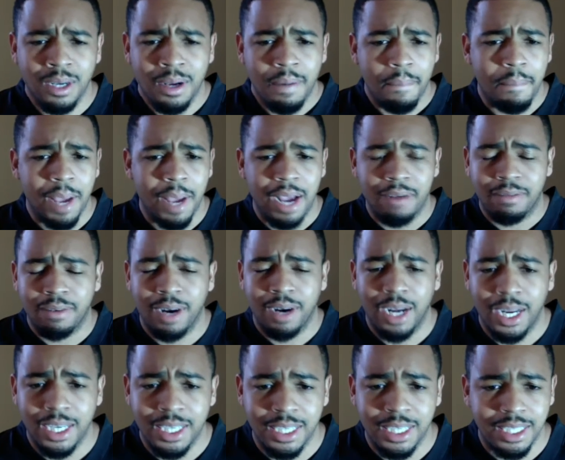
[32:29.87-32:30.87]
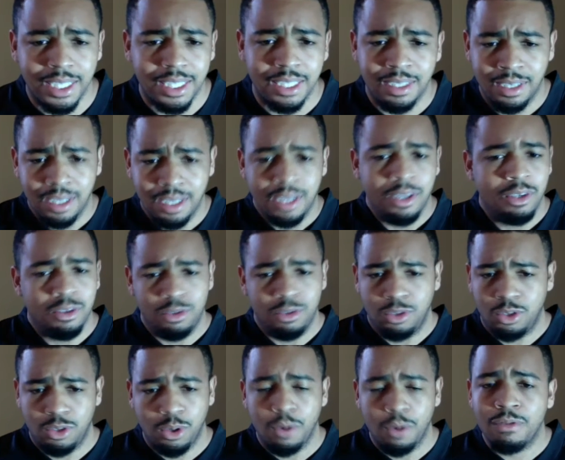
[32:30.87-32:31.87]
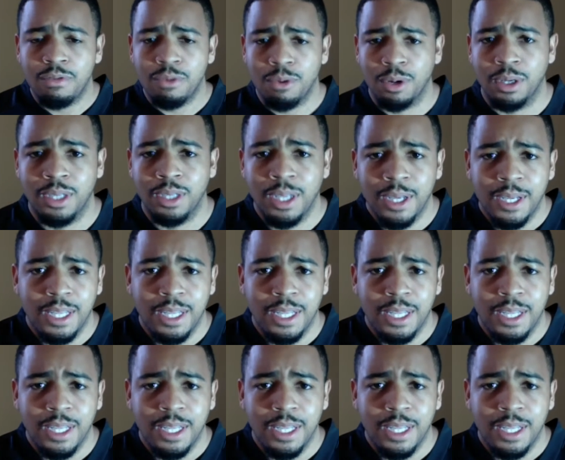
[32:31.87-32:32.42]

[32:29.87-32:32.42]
Matt Ryan and so forth.